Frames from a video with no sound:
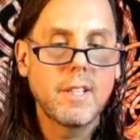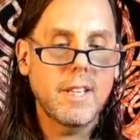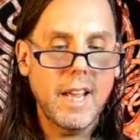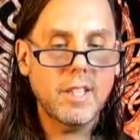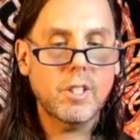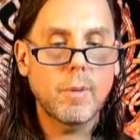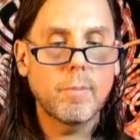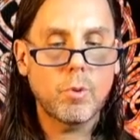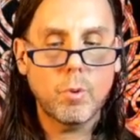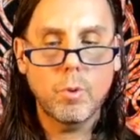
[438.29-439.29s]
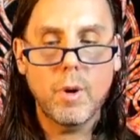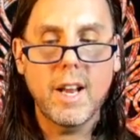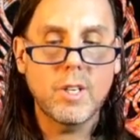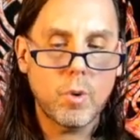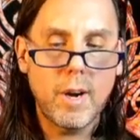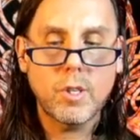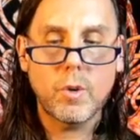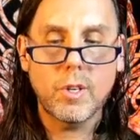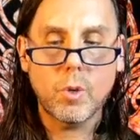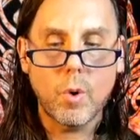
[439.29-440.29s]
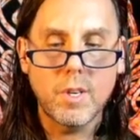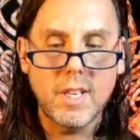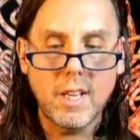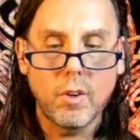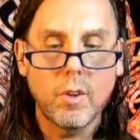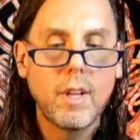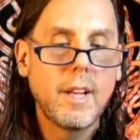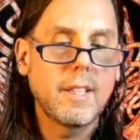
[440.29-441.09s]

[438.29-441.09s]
takes them through a treacherous ordeal